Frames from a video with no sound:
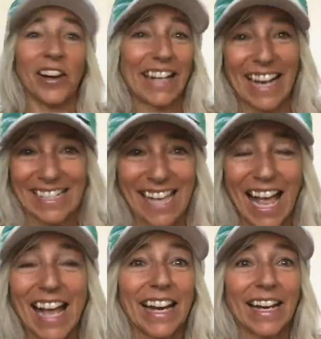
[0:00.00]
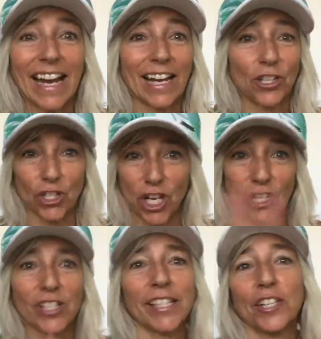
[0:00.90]
guys, I had to change
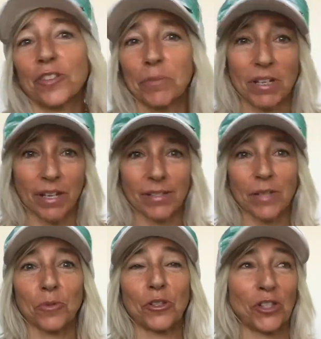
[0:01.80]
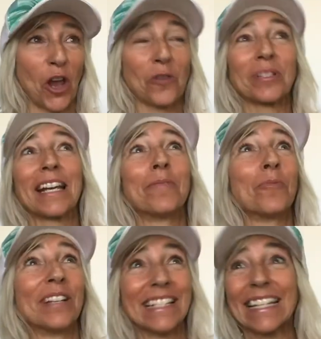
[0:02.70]
scenery because it was so damn
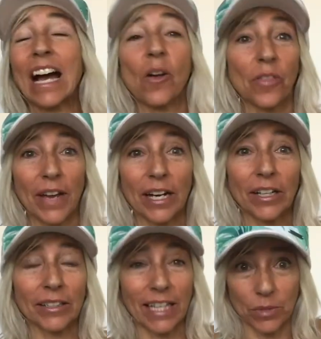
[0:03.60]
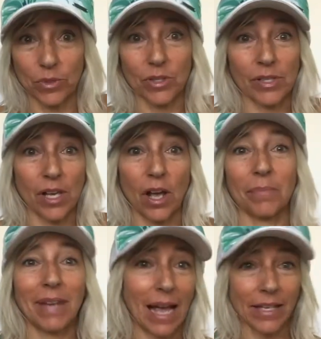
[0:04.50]
windy out there that it was
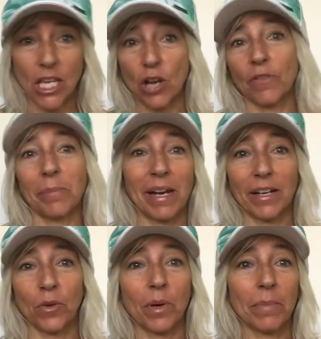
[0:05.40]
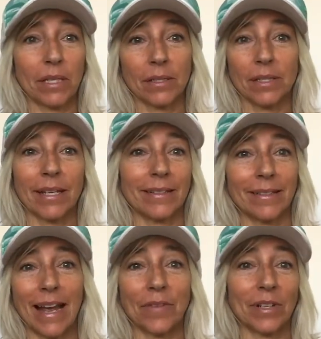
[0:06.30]
knocking over my equipment and
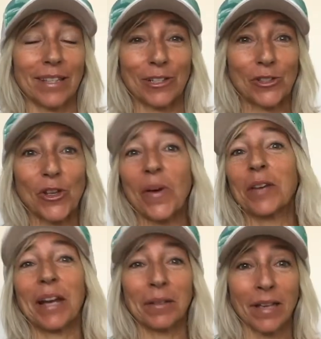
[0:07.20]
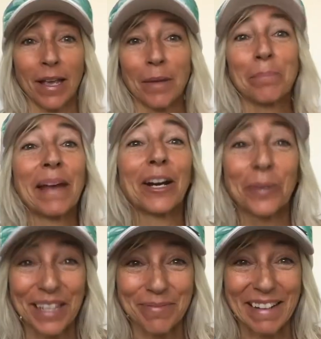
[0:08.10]
everything. So anyway, bear
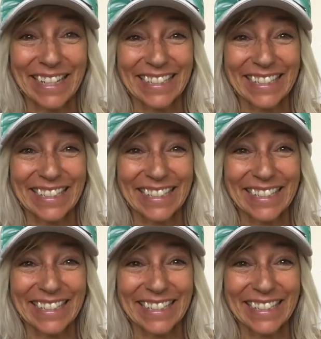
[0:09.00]
with me.